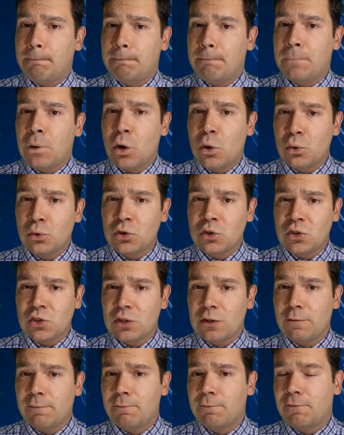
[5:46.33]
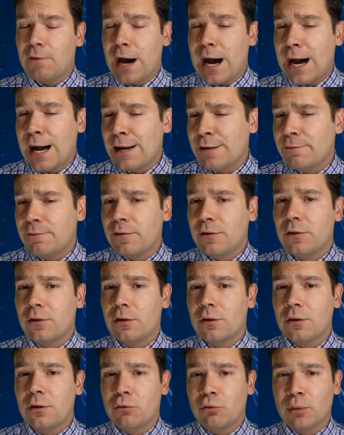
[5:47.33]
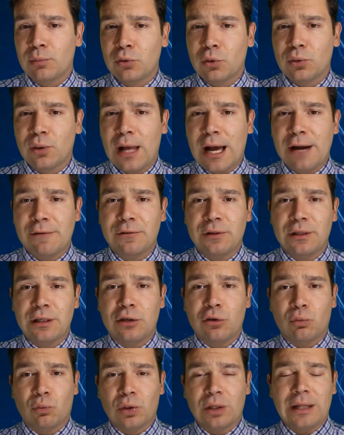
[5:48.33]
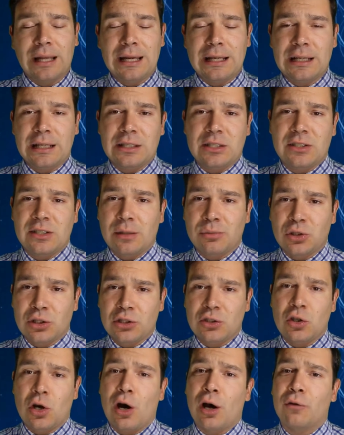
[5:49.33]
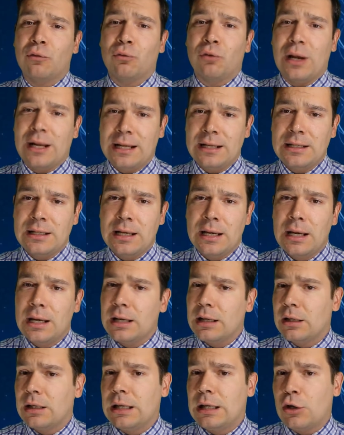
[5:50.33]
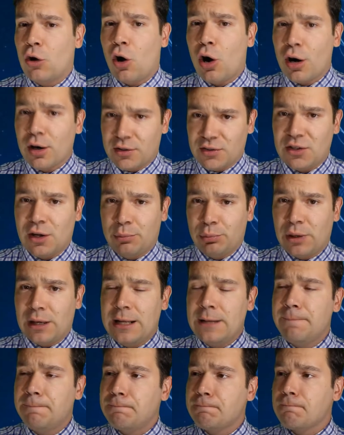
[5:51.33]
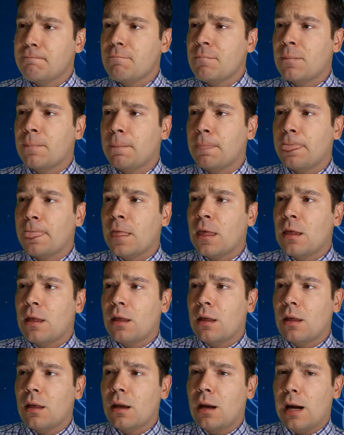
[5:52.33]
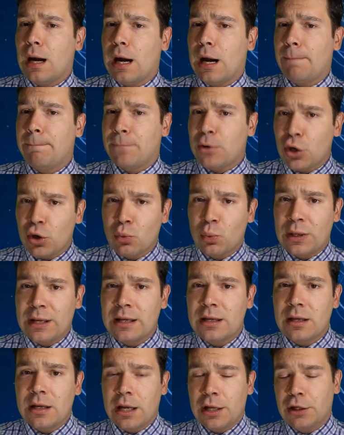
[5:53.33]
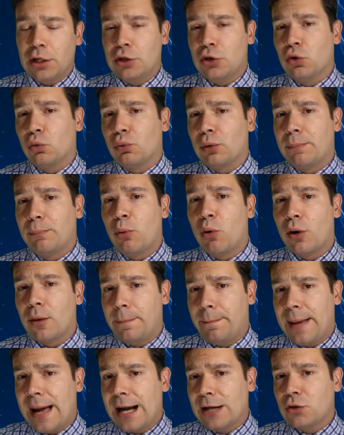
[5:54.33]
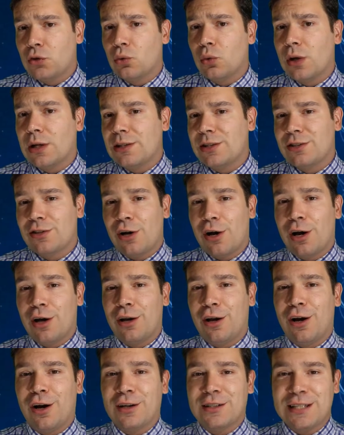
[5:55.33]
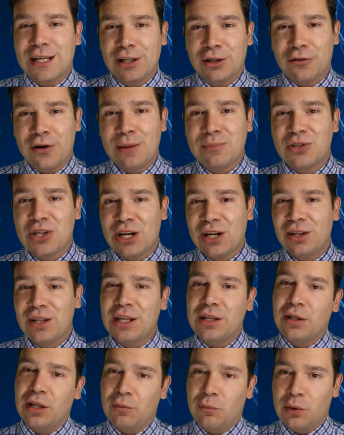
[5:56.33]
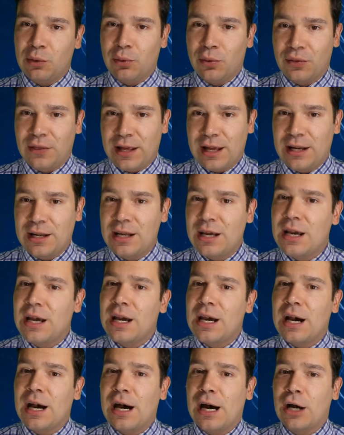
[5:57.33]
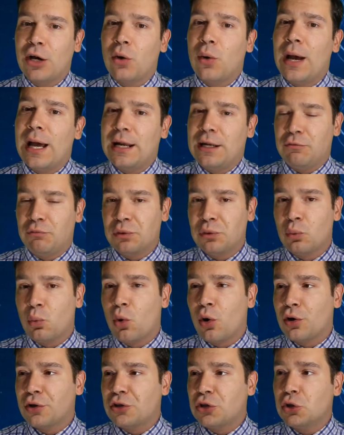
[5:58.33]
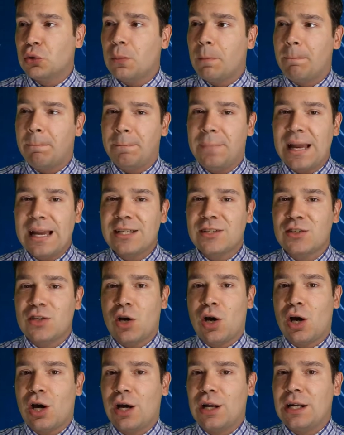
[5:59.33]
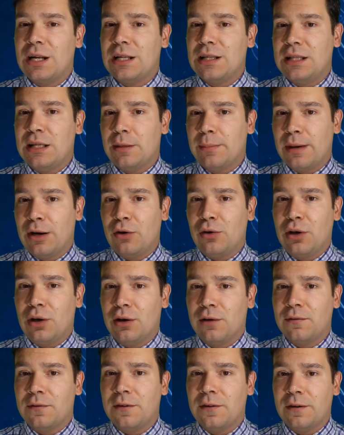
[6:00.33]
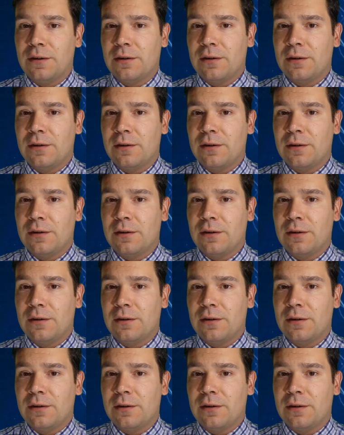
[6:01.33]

post five Crypto Live Leak related subjects on Reddit in our subreddit uh, per week. And then you'll report back to us on our Telegram channel. And then we will then uh, go ahead and reward you based on the amount of